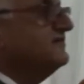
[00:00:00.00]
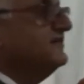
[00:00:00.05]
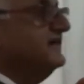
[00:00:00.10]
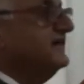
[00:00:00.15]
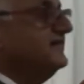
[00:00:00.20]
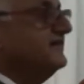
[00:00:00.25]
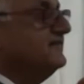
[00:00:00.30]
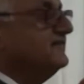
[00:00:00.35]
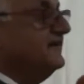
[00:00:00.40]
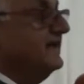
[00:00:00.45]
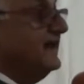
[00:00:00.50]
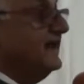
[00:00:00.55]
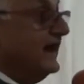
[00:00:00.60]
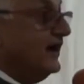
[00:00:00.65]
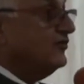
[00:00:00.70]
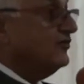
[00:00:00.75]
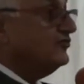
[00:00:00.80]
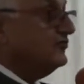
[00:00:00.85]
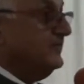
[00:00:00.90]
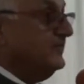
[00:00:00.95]
status
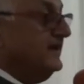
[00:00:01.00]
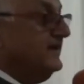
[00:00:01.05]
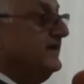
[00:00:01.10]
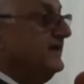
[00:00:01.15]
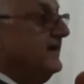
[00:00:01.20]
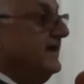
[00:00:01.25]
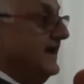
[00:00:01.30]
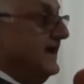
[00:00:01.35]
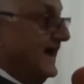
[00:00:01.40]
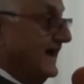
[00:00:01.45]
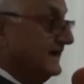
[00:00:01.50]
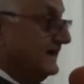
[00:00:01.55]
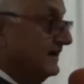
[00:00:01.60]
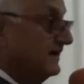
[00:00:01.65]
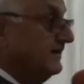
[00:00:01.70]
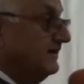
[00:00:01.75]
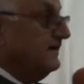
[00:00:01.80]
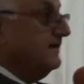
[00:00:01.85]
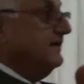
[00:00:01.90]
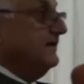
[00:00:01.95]
allows me
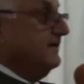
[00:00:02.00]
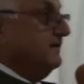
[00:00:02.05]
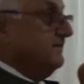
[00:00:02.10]
and